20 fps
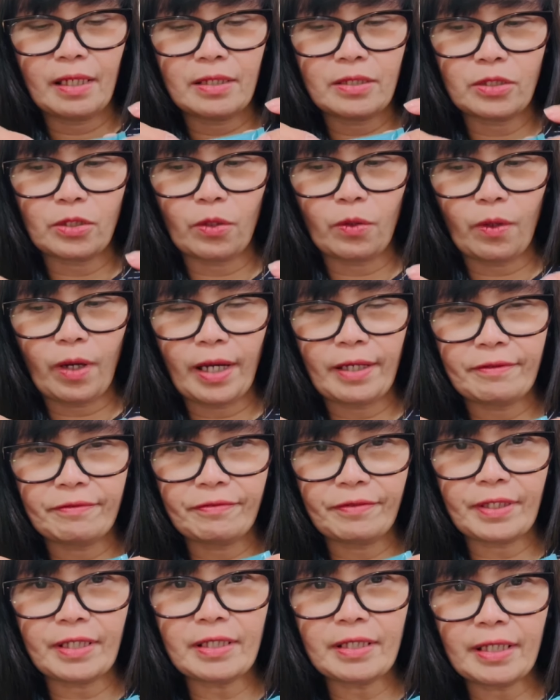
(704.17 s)
So I
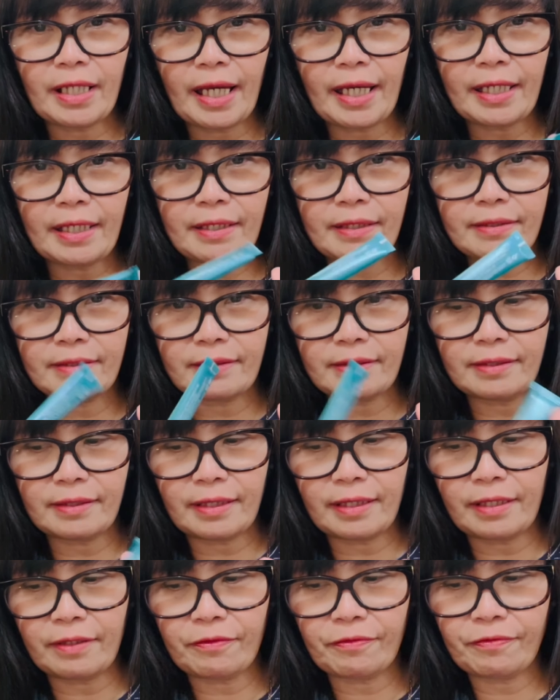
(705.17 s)
feel like
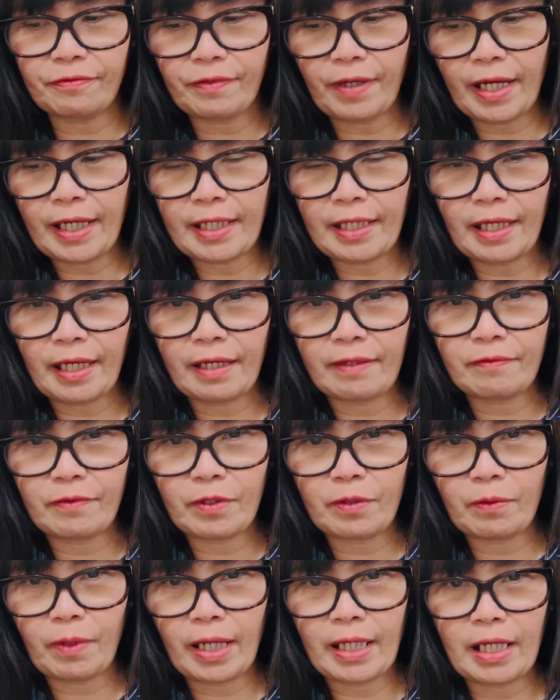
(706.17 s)
if I
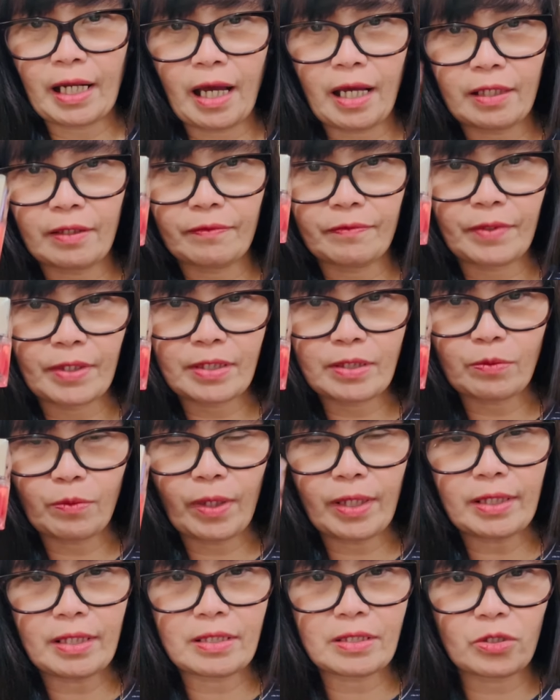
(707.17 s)
ever run out of this
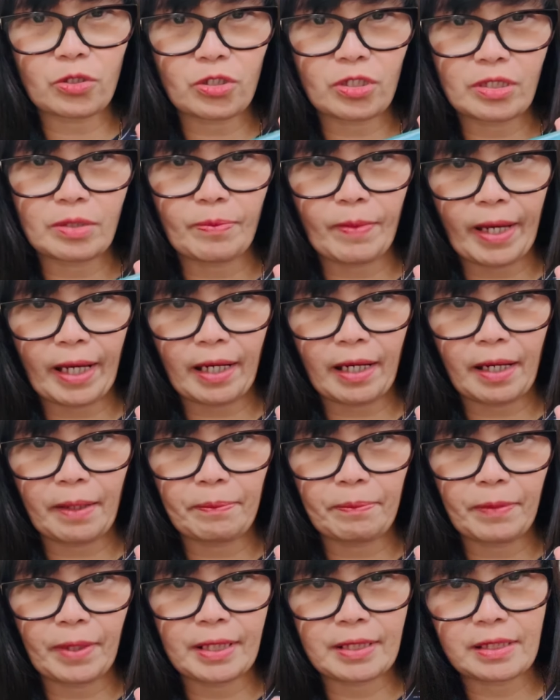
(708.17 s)
one, this is just backup
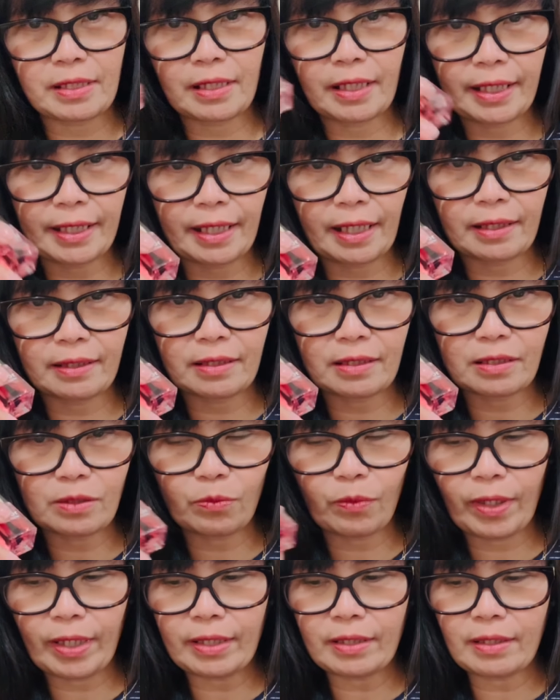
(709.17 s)
until I get this
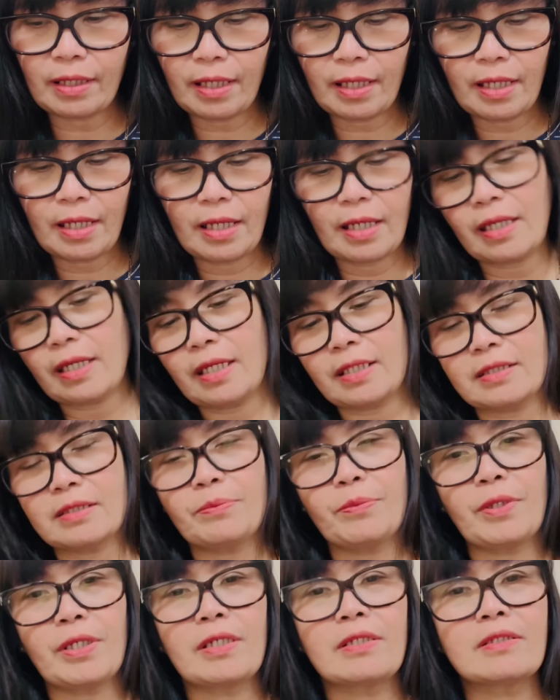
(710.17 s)
one. It's
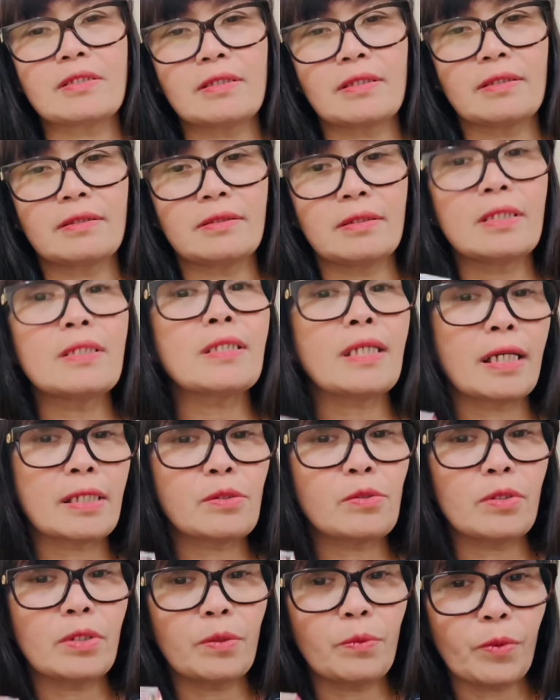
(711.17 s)
because this
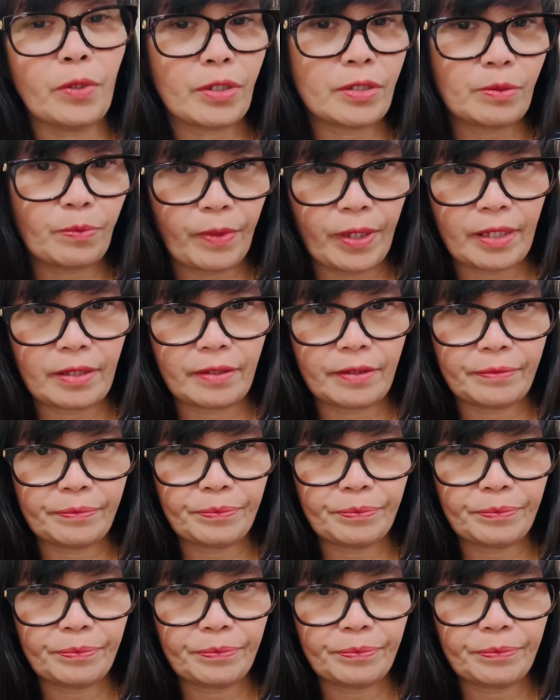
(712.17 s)
actually works better.